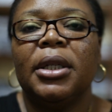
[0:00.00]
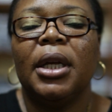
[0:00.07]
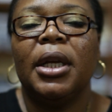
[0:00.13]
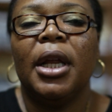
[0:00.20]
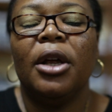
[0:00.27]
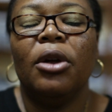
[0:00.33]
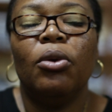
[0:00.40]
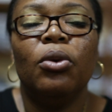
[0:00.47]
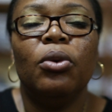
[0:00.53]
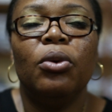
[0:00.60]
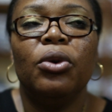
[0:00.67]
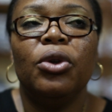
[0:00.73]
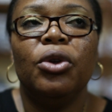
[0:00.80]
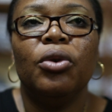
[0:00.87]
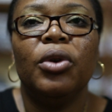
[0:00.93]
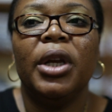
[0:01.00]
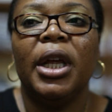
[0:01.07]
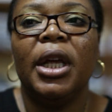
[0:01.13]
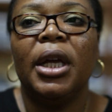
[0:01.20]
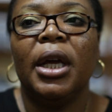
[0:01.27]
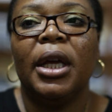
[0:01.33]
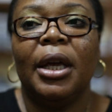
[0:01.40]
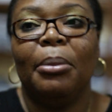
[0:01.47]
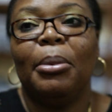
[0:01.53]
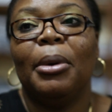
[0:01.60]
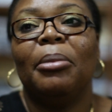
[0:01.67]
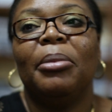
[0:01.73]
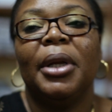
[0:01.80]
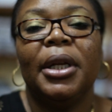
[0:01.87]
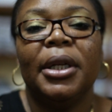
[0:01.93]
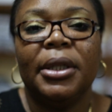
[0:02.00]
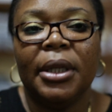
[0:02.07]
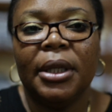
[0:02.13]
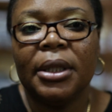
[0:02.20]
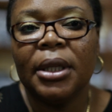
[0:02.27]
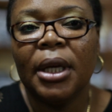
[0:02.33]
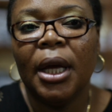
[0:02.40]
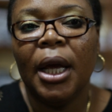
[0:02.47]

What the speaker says: and their own unique capabilities.